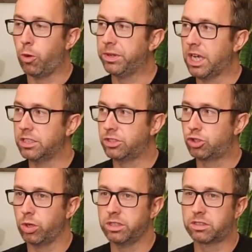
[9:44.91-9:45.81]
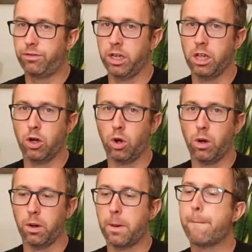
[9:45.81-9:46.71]
Hope you guys enjoyed this
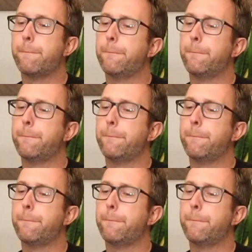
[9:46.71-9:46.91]
video.